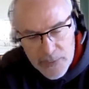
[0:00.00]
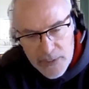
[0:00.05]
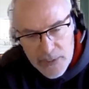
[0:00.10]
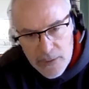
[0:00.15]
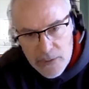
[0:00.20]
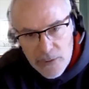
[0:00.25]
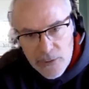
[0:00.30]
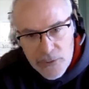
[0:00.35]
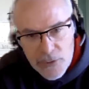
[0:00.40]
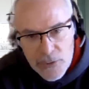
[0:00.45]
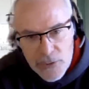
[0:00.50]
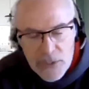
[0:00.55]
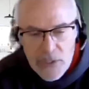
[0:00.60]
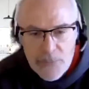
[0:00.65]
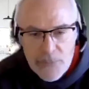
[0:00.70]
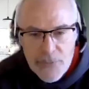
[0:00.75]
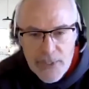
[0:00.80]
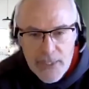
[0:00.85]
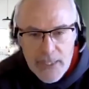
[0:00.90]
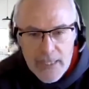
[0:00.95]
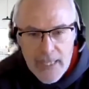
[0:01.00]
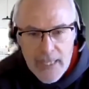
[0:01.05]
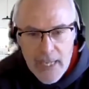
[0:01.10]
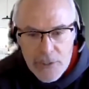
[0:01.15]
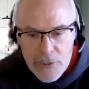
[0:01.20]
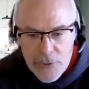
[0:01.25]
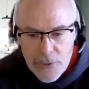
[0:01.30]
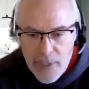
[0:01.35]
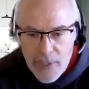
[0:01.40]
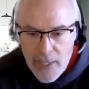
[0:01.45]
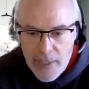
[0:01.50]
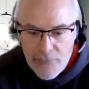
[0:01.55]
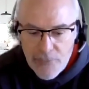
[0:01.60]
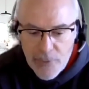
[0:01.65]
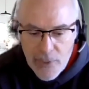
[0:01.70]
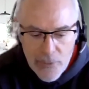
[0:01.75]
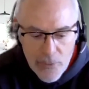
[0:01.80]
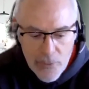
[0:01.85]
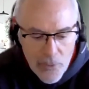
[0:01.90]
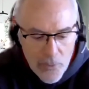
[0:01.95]
This is not just something in Azure. I
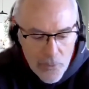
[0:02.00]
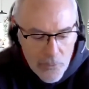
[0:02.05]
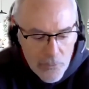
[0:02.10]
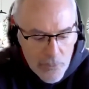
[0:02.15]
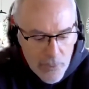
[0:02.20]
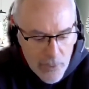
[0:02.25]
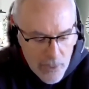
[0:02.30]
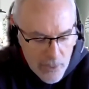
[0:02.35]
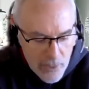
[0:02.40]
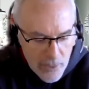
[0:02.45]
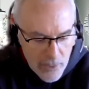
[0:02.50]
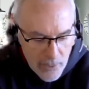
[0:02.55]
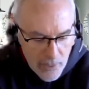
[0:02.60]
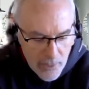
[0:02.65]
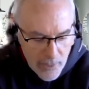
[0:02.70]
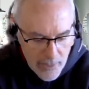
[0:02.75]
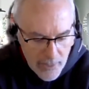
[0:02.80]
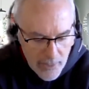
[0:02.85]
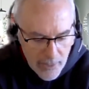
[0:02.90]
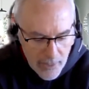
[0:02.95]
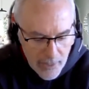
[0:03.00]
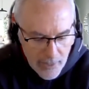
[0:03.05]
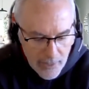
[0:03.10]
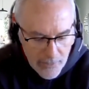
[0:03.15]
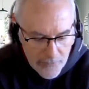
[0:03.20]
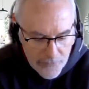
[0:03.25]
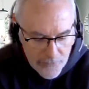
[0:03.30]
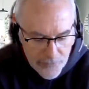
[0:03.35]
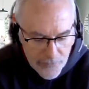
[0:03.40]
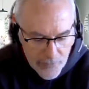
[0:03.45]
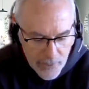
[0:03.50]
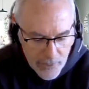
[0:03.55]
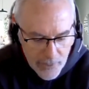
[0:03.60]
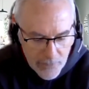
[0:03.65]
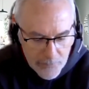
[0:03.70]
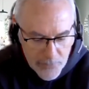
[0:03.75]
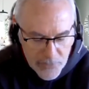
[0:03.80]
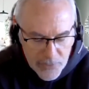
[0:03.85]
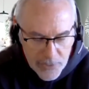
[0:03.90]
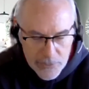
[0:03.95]
recall for a
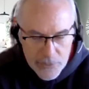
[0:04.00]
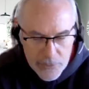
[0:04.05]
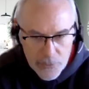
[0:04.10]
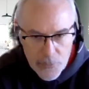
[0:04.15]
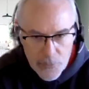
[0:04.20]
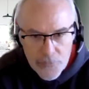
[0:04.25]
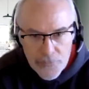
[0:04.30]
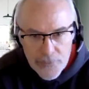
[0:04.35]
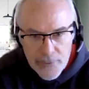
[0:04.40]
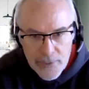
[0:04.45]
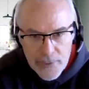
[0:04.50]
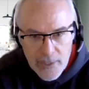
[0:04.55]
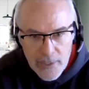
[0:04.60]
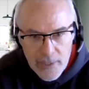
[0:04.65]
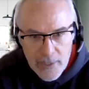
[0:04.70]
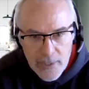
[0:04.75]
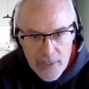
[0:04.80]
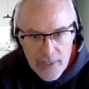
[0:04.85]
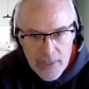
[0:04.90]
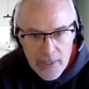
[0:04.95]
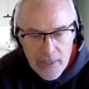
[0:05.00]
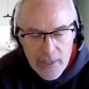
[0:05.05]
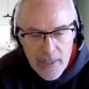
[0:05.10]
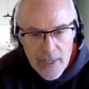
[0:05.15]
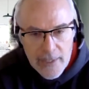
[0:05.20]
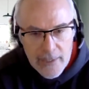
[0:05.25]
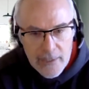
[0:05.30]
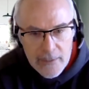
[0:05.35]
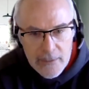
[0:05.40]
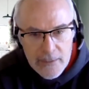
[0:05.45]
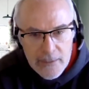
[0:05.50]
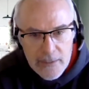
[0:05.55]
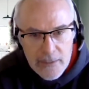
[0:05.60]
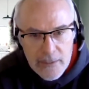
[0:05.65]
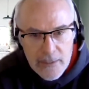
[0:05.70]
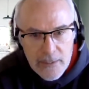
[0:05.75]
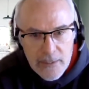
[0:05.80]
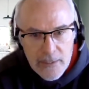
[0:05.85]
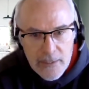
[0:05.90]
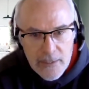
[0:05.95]
number of years ago for a client,
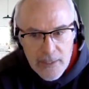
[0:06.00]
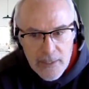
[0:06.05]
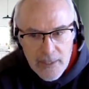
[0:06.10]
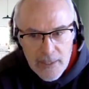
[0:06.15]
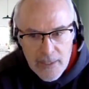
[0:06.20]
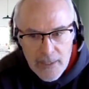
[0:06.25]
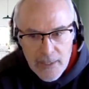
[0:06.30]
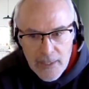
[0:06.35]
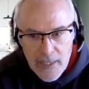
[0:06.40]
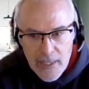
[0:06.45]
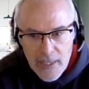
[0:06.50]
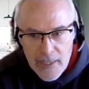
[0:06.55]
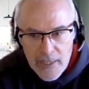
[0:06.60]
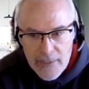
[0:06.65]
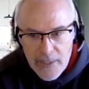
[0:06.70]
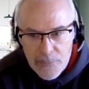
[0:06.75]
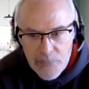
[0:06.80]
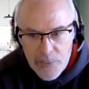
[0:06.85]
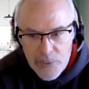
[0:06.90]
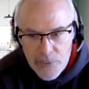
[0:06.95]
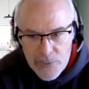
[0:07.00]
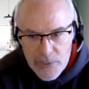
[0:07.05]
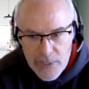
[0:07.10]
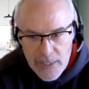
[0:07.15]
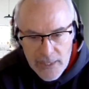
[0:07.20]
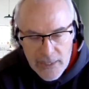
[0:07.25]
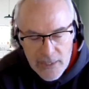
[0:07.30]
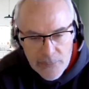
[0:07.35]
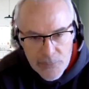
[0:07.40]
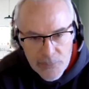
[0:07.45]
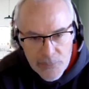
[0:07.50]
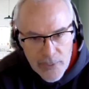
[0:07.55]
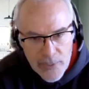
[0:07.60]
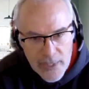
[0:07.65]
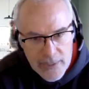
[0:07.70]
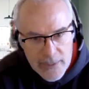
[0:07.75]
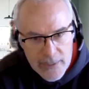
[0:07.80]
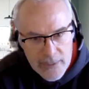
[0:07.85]
and they were using AWS.